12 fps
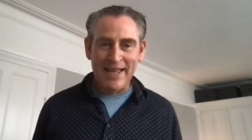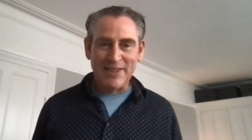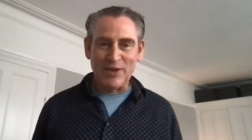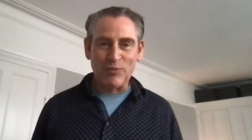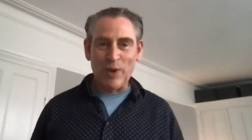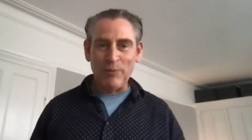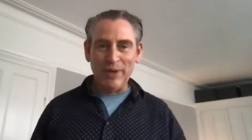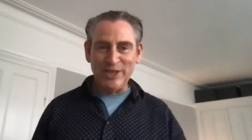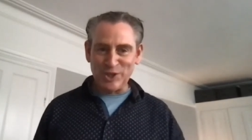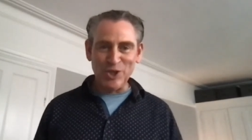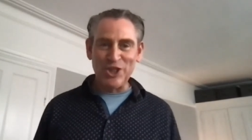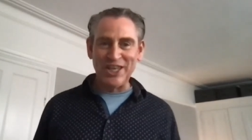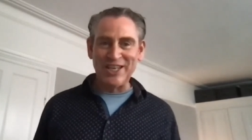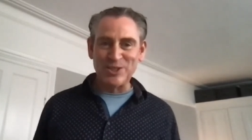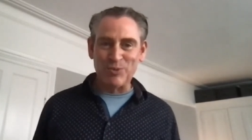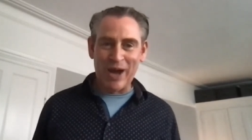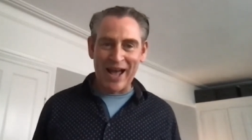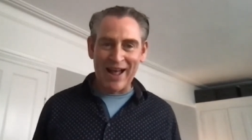that when we do things
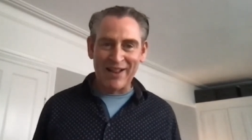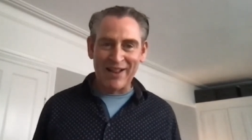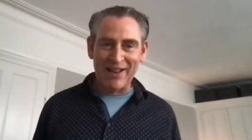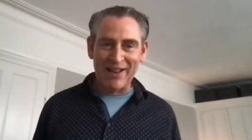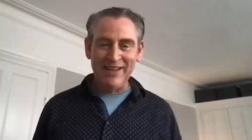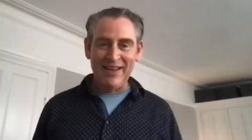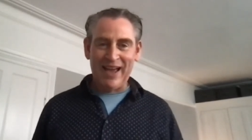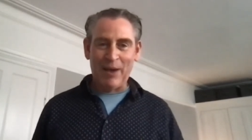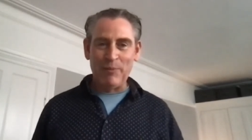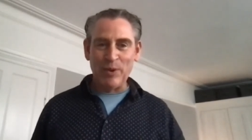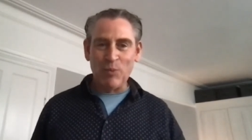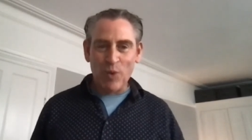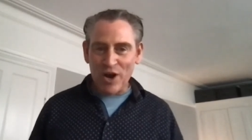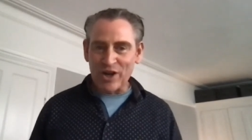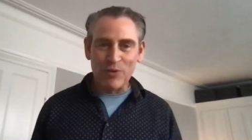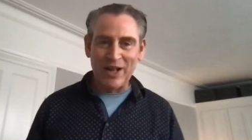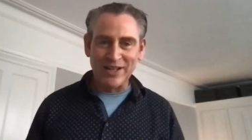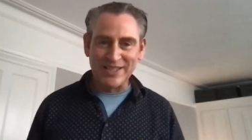well and we
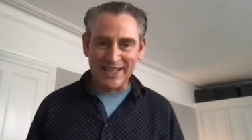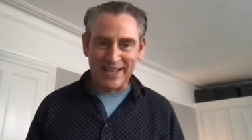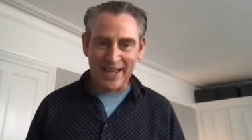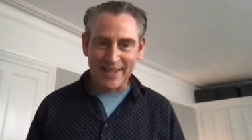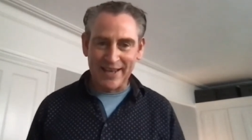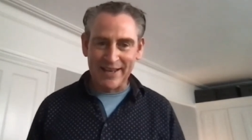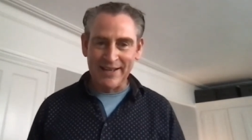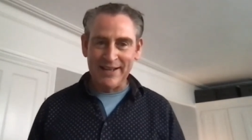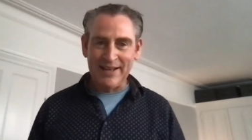work well together